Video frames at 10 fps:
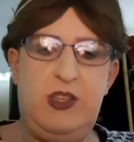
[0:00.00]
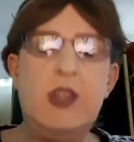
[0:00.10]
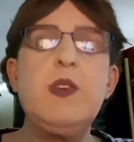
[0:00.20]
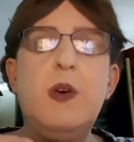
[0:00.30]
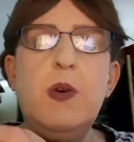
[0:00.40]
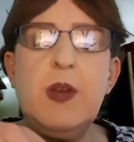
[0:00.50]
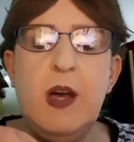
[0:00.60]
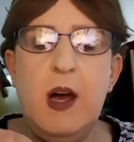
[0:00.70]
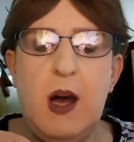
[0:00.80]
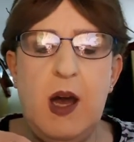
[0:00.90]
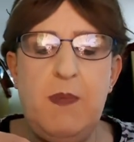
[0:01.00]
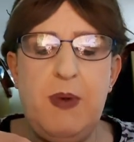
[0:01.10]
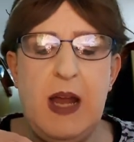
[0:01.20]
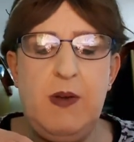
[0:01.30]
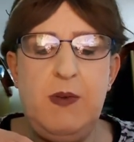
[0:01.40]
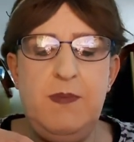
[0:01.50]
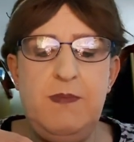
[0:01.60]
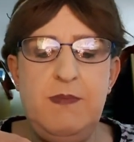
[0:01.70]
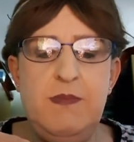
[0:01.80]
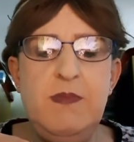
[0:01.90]
just called Eyebrow
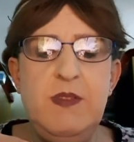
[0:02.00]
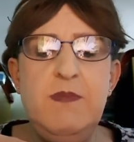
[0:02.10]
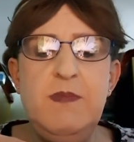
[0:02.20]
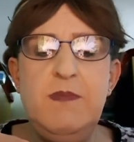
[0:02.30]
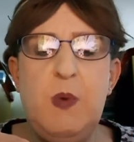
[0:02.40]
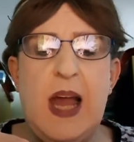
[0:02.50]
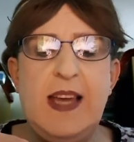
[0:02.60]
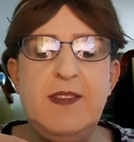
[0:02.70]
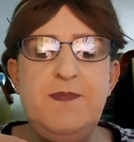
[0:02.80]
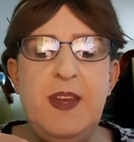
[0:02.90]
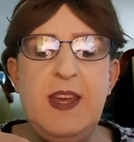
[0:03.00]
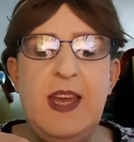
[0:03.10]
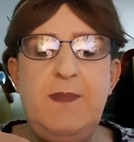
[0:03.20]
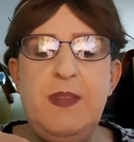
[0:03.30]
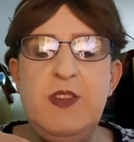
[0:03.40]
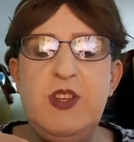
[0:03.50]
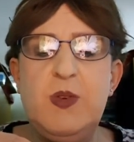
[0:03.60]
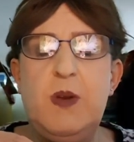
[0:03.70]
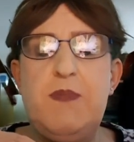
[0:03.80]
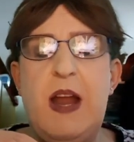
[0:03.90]
Wax. Okay, it's just
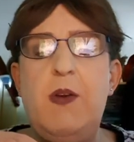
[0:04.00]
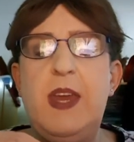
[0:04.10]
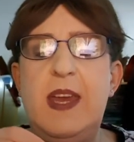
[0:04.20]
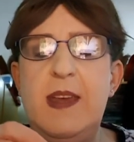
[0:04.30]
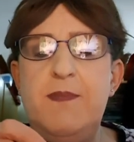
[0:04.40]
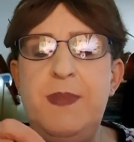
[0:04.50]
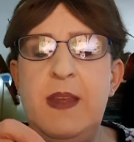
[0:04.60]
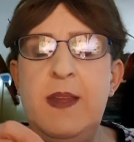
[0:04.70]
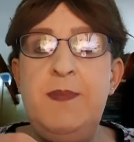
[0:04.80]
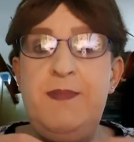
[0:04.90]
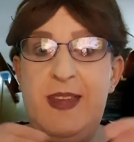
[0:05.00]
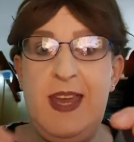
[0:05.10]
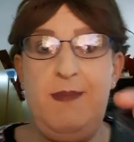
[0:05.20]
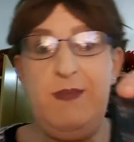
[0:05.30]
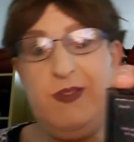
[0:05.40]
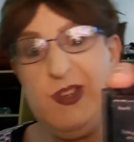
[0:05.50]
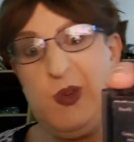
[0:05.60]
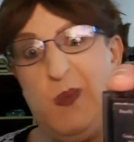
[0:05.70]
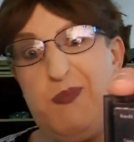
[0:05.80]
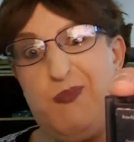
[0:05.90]
called a brow kit. Okay, it's
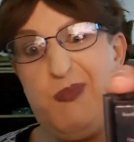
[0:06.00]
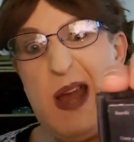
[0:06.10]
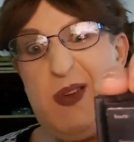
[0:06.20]
called brow